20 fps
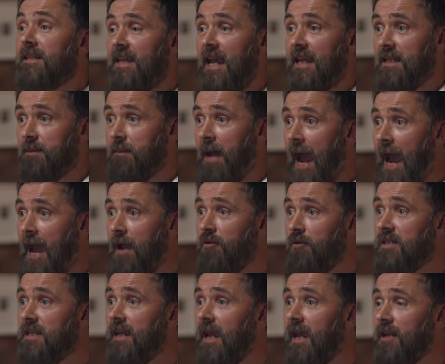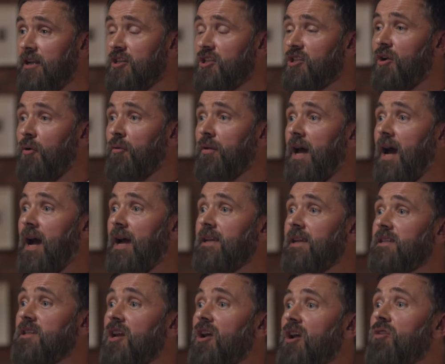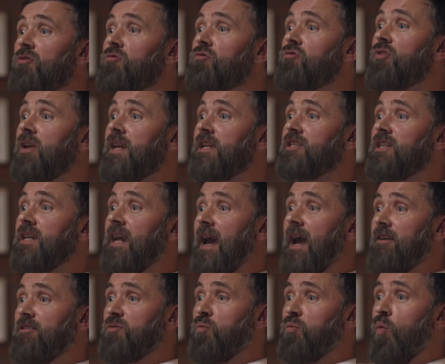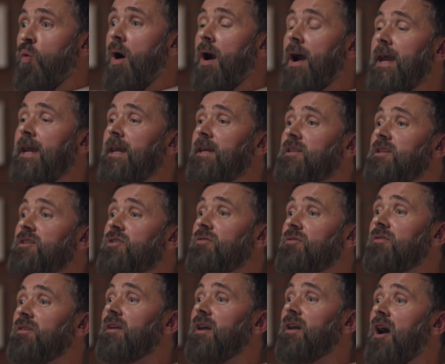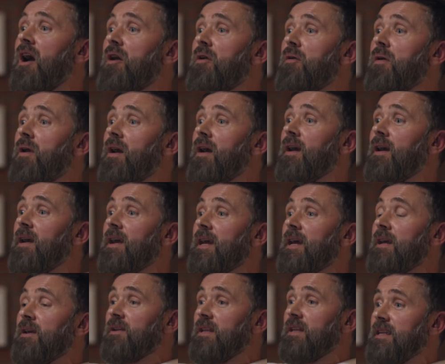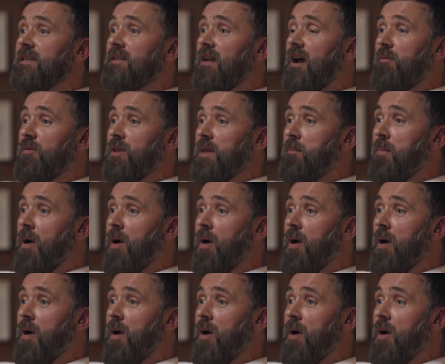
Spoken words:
take them out again at shoulder height, reaching out as wide as you can go, this time with the